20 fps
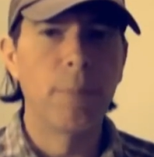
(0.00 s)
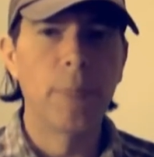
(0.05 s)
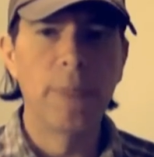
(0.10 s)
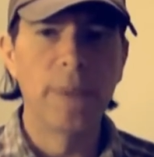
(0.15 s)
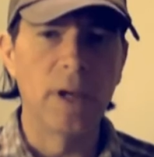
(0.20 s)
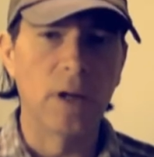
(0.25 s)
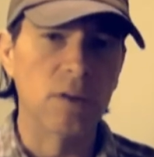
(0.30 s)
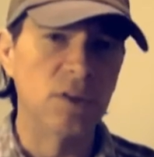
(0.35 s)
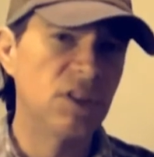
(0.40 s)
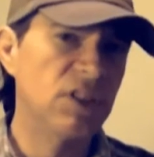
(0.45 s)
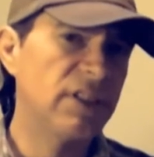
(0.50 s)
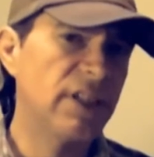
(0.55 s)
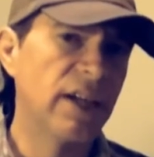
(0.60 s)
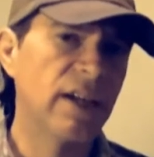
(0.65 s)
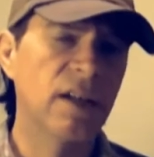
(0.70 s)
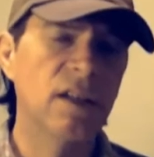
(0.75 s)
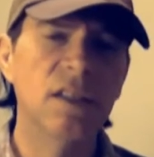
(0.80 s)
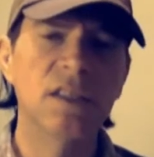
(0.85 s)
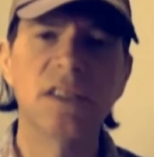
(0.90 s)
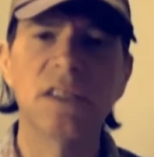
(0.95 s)
you know,
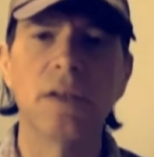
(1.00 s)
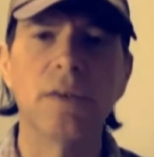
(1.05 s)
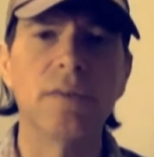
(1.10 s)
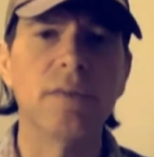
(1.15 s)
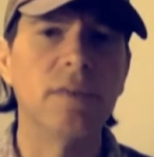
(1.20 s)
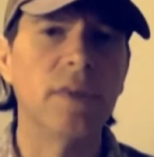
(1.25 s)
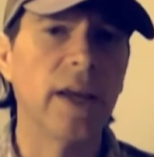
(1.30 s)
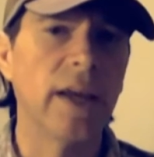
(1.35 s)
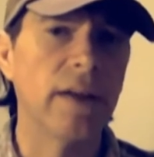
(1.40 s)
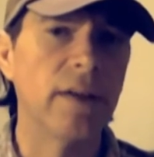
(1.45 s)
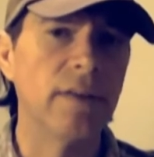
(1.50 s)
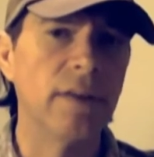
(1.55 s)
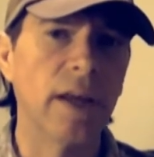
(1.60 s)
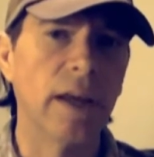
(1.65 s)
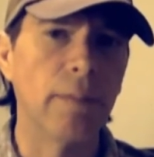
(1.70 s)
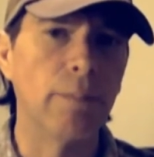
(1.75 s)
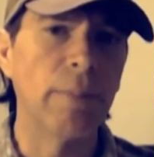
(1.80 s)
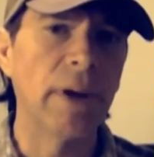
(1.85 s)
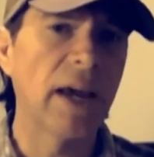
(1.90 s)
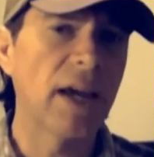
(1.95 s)
stickers and
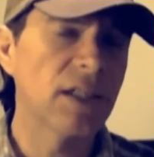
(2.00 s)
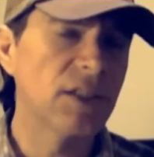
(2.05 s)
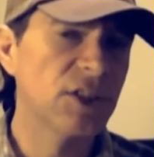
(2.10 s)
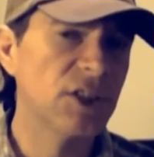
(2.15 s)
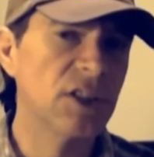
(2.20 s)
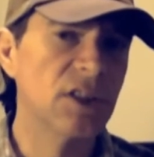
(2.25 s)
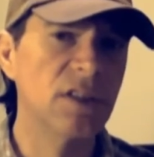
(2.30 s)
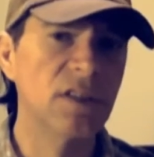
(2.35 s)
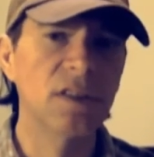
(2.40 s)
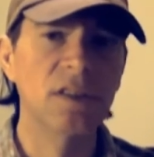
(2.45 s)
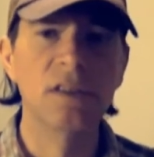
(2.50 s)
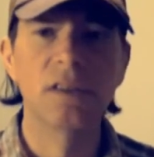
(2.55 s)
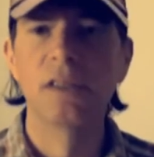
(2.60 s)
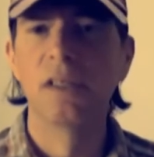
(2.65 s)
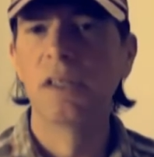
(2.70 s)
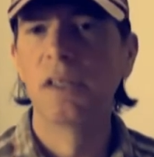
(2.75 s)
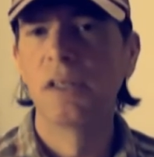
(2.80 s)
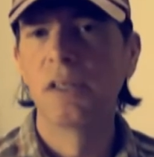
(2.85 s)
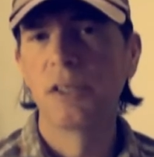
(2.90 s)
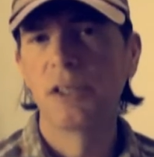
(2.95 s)
patches,
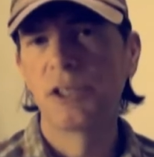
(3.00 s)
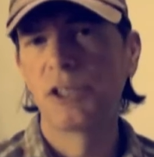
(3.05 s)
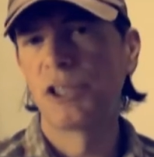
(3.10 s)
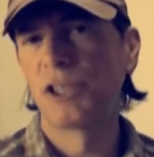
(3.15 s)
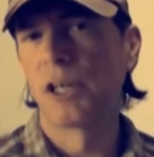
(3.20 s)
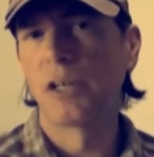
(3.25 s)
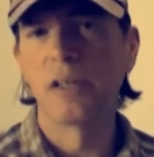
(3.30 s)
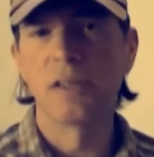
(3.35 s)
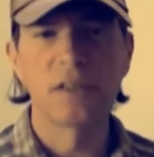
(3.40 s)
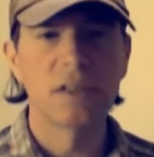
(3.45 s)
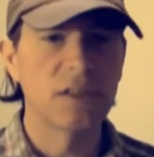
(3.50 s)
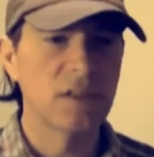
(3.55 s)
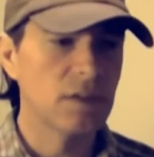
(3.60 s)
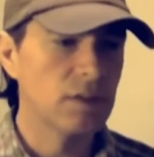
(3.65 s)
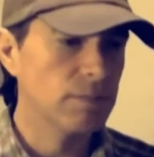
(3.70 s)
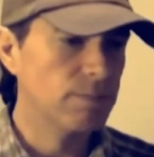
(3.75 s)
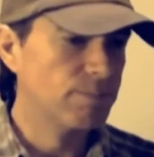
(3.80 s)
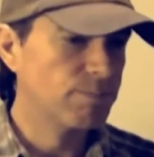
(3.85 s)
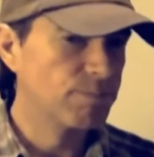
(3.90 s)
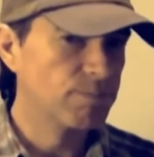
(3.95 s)

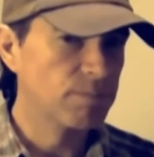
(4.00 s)
shirts,